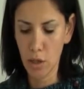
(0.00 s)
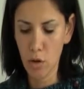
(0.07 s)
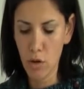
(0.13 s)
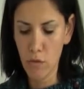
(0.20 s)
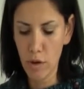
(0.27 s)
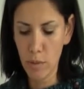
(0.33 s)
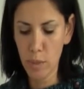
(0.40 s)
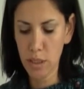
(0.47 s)

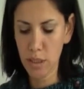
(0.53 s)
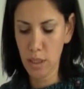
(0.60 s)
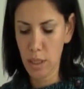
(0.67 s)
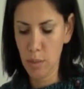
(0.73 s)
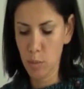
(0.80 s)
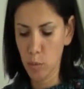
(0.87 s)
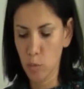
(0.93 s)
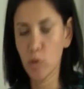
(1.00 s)
government
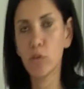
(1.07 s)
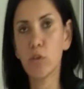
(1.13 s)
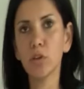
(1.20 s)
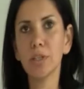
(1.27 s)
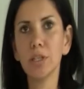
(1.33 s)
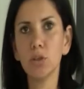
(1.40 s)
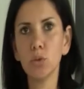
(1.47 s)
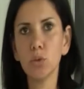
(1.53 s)
and people
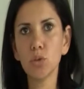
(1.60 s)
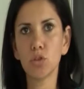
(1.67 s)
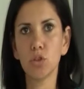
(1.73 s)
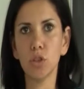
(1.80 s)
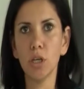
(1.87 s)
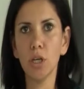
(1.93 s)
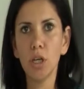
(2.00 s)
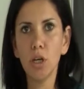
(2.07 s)
from the
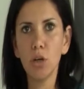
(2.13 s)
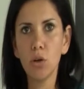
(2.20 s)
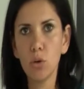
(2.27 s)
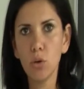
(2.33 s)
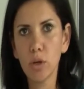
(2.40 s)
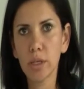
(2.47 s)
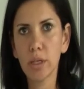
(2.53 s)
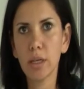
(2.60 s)
industry
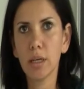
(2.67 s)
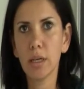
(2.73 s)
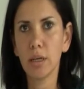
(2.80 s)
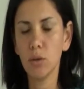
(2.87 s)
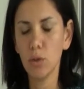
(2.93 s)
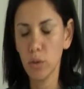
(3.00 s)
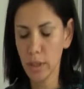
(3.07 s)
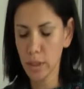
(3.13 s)
looking
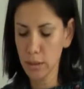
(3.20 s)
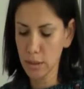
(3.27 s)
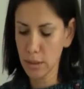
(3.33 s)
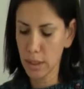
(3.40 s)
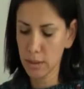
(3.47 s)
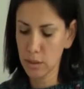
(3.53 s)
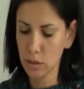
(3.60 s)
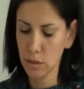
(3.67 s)

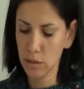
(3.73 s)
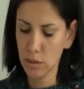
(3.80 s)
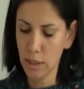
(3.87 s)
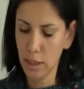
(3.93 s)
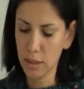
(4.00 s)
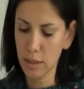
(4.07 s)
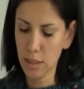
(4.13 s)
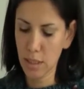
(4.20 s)

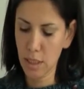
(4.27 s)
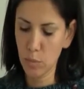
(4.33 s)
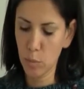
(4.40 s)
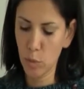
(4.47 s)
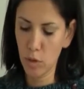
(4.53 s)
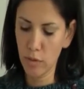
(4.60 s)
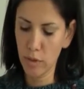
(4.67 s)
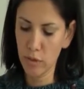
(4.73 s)
at the same
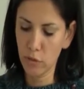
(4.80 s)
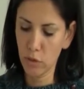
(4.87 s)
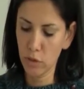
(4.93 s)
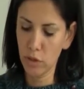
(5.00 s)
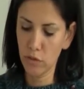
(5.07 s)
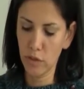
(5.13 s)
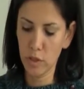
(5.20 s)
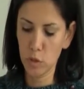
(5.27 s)
problem from
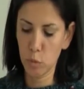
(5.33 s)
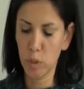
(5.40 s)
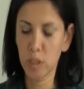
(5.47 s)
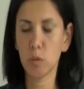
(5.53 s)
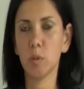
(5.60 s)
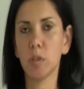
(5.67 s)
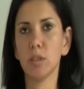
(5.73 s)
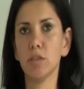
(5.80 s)
different
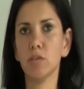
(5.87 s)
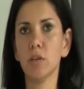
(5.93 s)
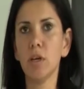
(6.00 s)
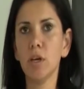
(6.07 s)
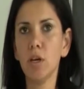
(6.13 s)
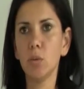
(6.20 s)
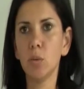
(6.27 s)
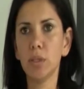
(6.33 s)
perspectives
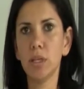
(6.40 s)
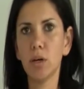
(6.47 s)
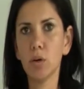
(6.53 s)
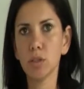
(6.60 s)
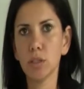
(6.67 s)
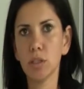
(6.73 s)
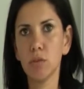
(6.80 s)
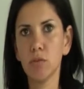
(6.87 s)
with the
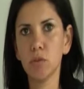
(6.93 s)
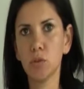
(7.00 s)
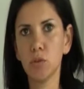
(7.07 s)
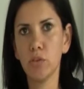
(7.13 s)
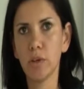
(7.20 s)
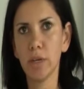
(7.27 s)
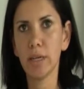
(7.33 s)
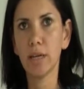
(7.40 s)
objective to
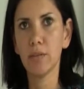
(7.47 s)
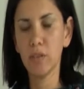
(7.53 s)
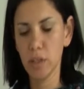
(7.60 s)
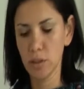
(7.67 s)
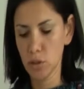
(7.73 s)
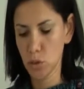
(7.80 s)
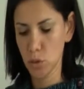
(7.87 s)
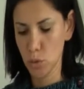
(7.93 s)
find a
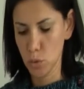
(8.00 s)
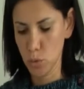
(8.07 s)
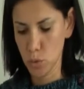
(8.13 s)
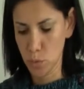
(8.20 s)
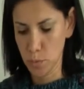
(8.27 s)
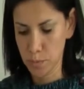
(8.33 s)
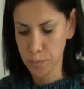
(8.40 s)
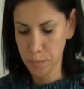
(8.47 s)
better
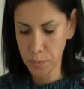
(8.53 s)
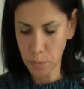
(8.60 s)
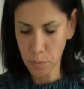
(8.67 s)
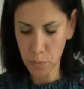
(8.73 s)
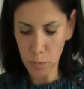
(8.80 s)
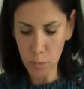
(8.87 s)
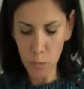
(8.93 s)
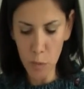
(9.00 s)
solution.
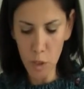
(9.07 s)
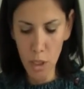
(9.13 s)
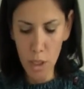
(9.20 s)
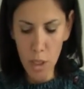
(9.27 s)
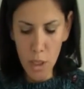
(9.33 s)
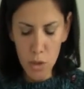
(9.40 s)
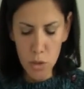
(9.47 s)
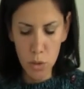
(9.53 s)

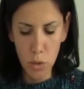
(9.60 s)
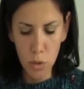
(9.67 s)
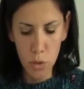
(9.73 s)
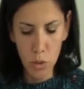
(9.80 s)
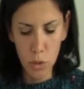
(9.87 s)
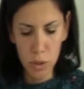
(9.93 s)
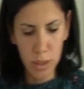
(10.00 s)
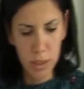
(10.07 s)

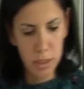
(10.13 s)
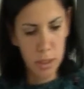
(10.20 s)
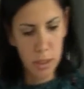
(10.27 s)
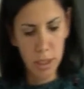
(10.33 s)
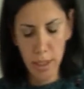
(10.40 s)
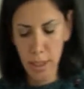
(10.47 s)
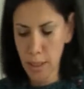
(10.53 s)
So that's